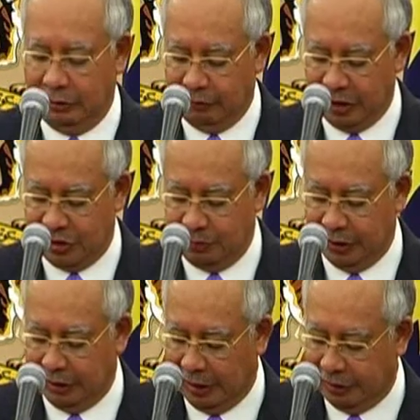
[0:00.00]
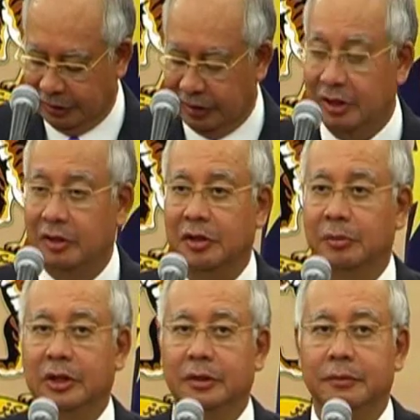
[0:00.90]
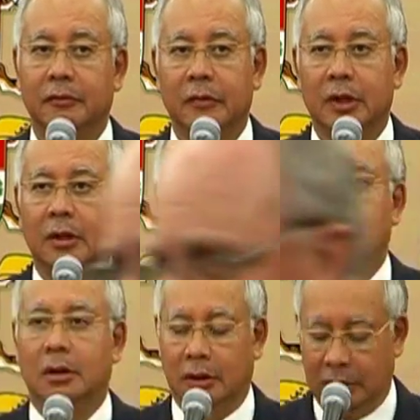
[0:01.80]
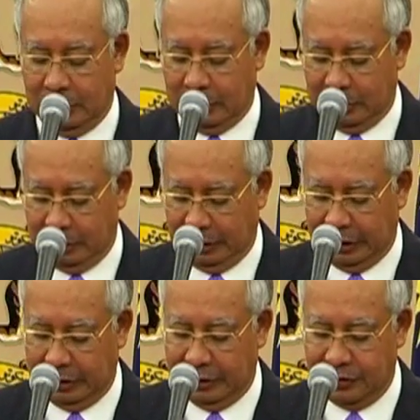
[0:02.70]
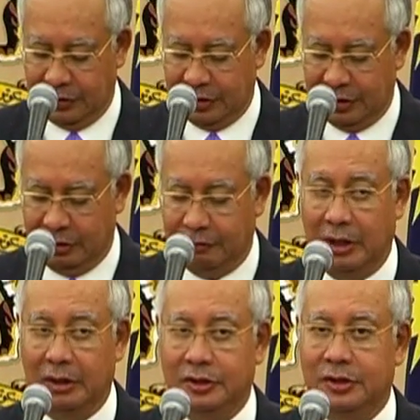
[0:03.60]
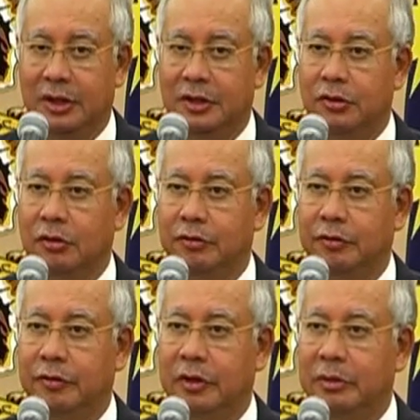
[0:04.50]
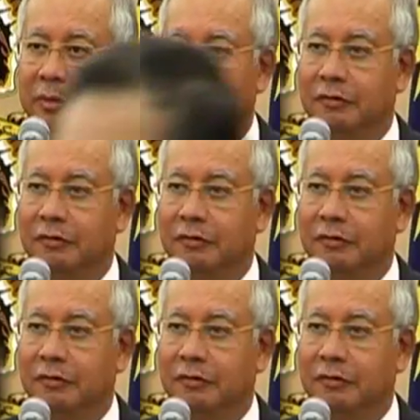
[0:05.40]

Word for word: investment guarantee agreement, uh, and this is in the final stage of uh, being